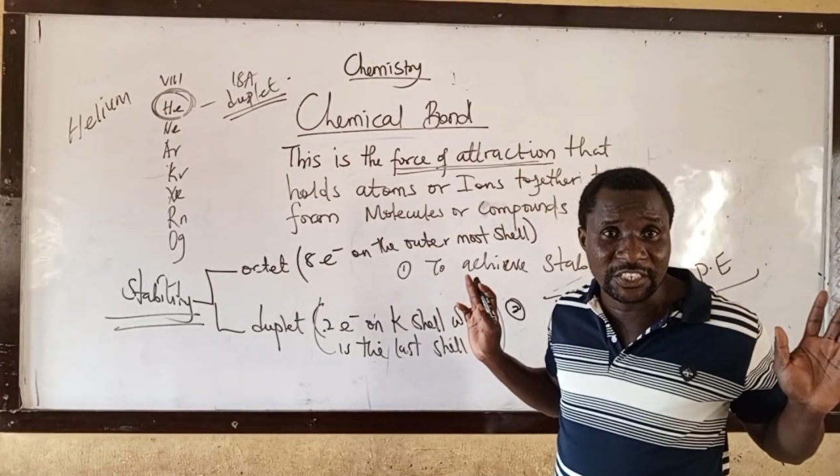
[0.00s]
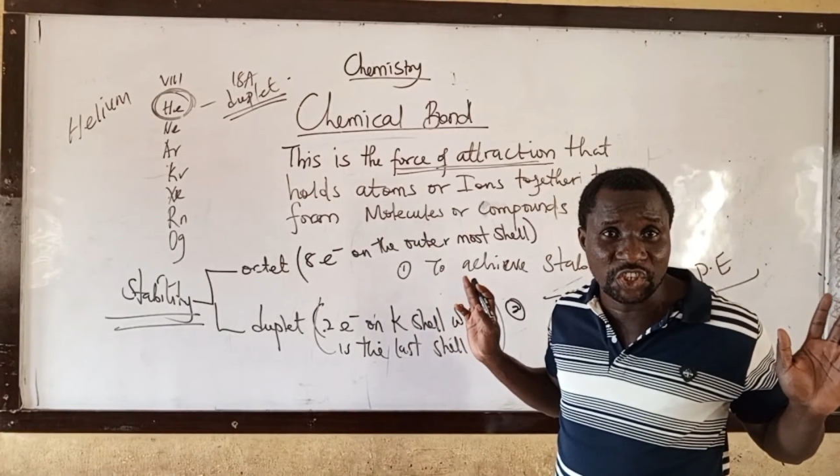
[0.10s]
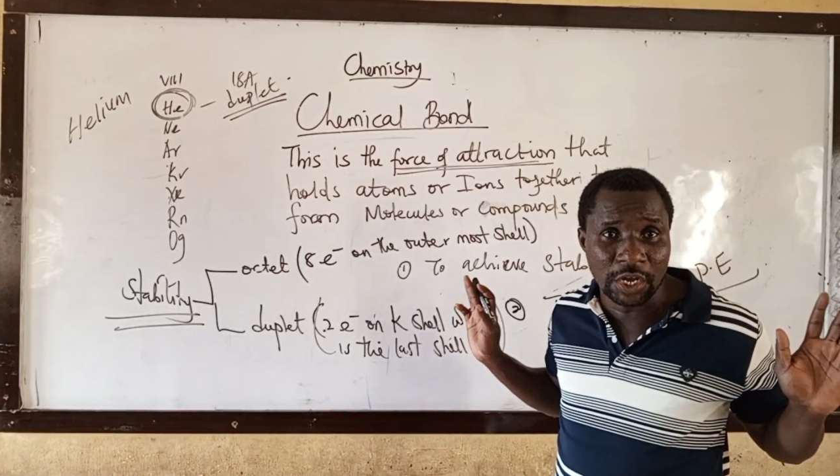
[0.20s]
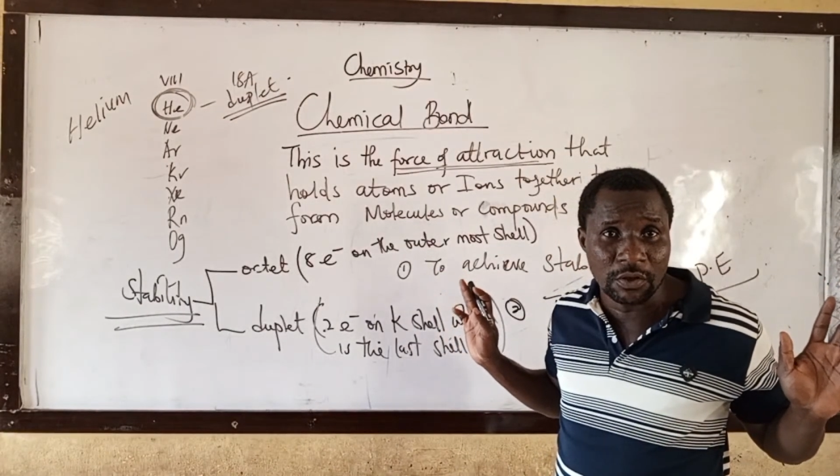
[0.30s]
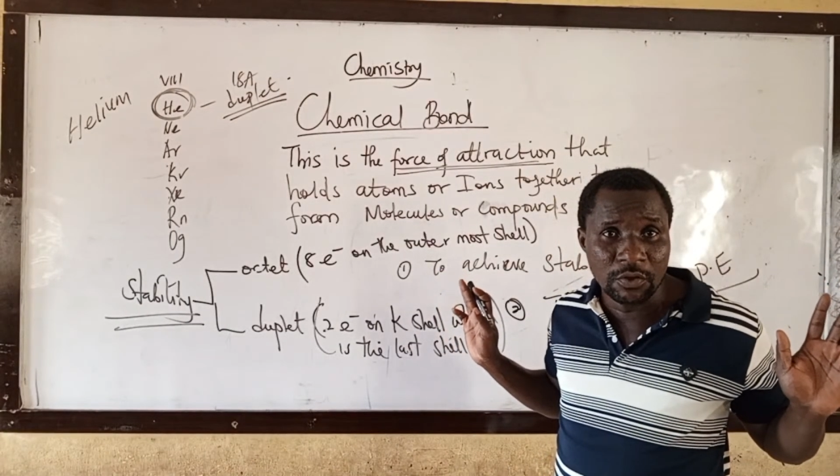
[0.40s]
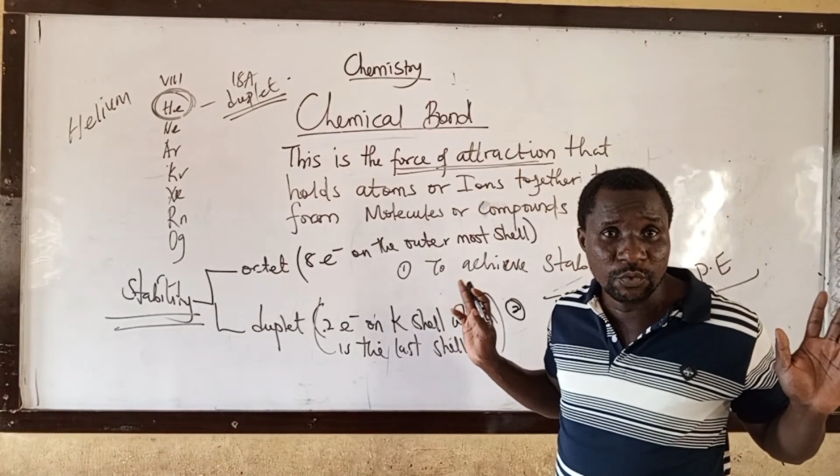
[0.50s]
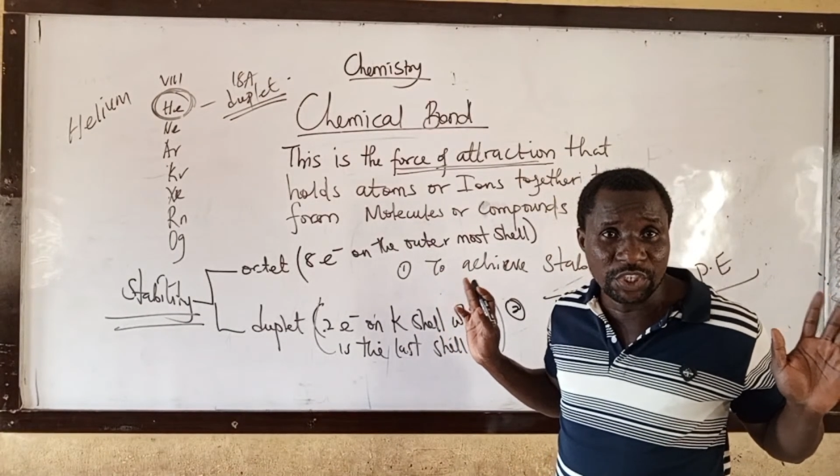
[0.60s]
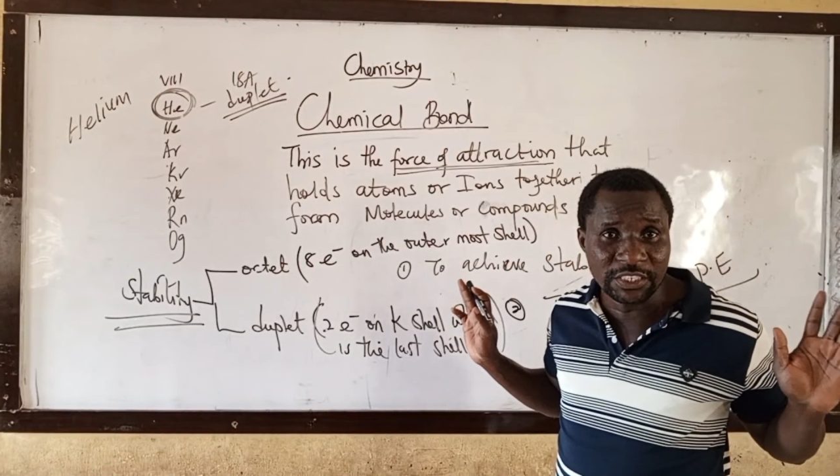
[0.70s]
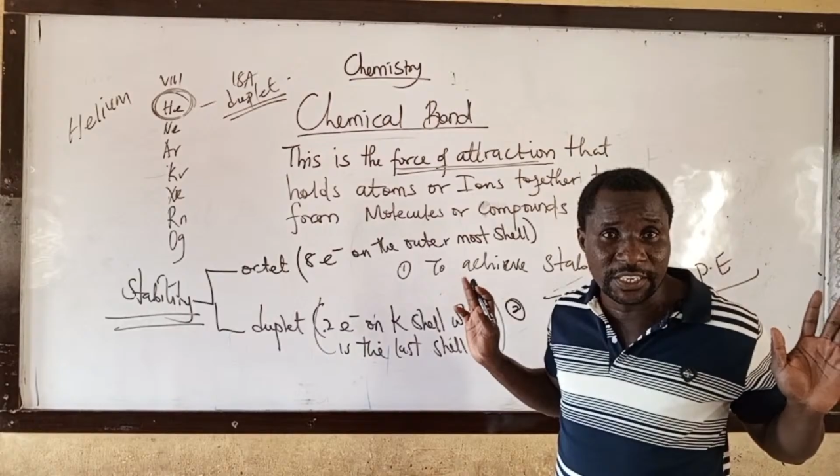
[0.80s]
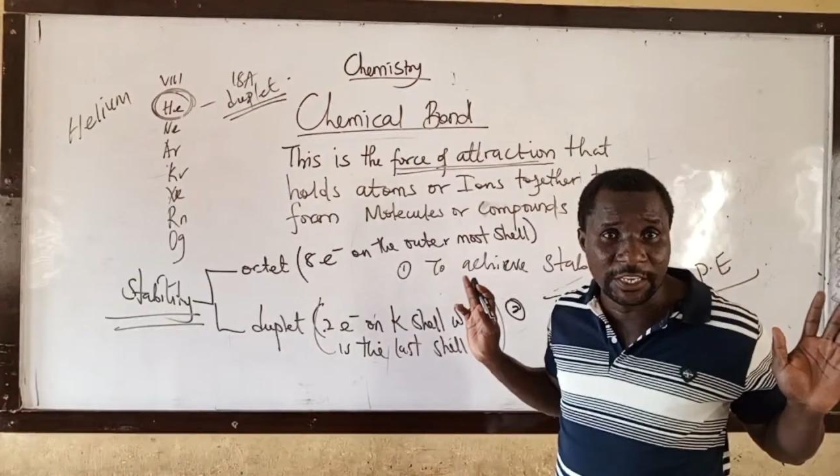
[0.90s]
shell, which
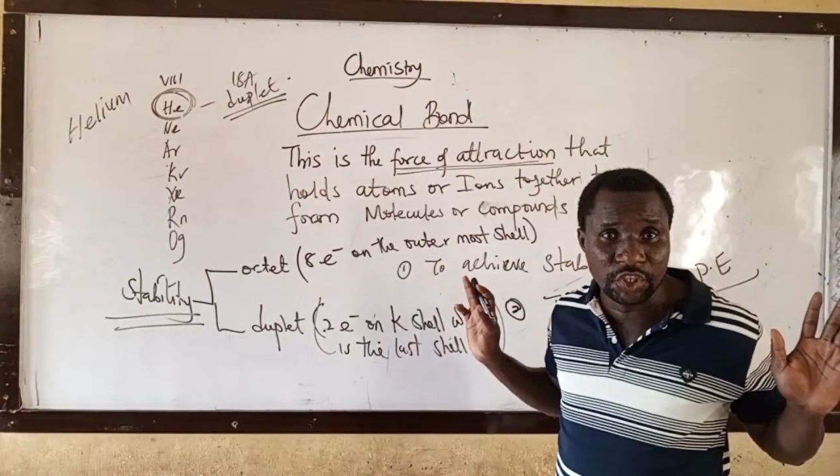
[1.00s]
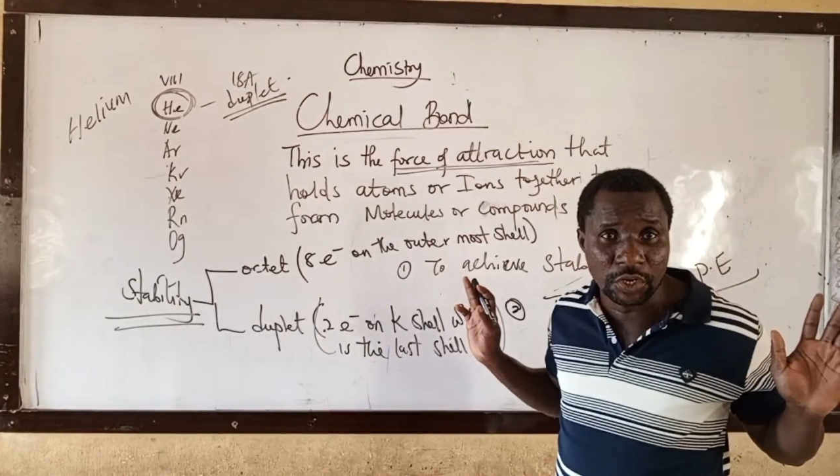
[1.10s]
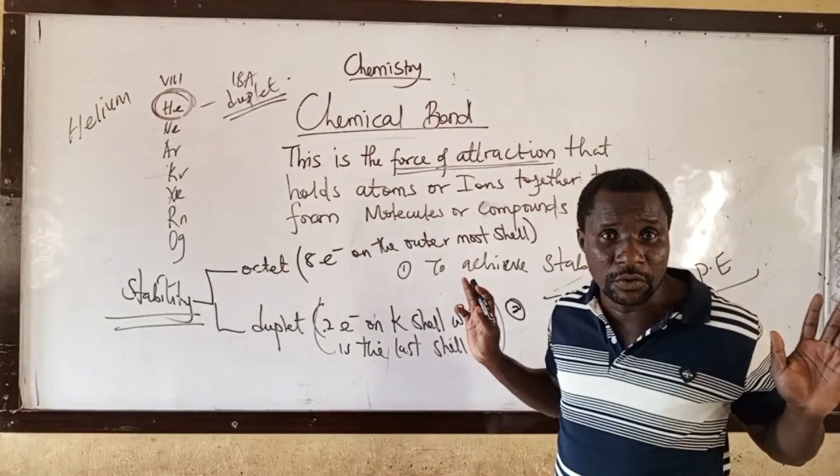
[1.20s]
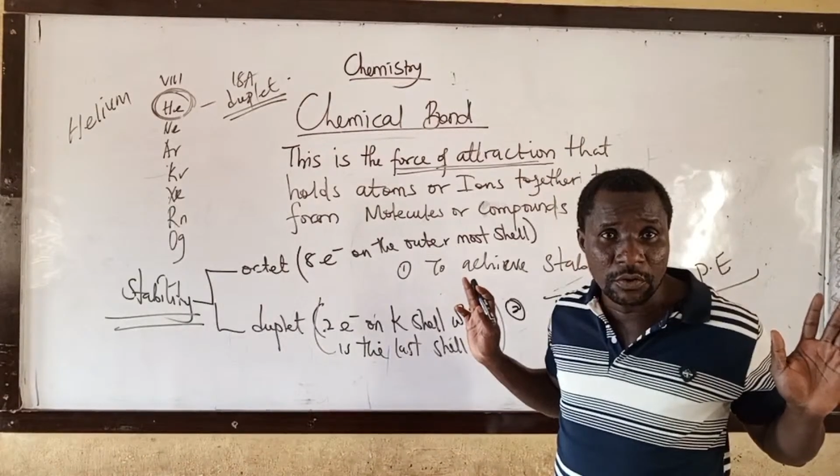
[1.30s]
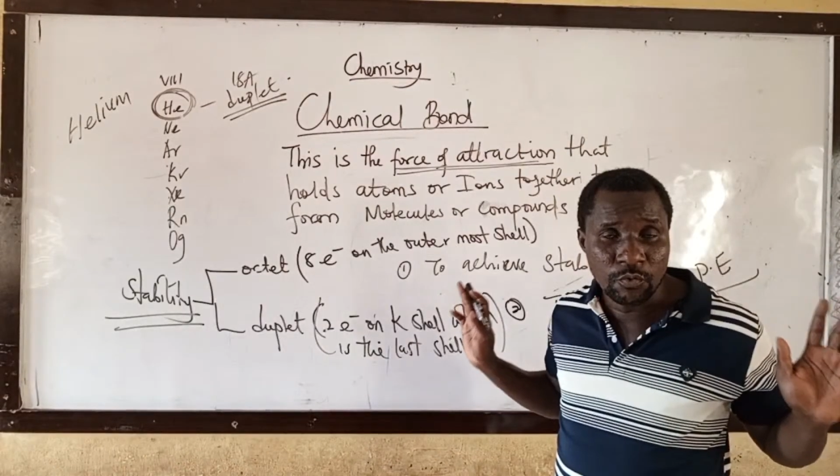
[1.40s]
is K shell,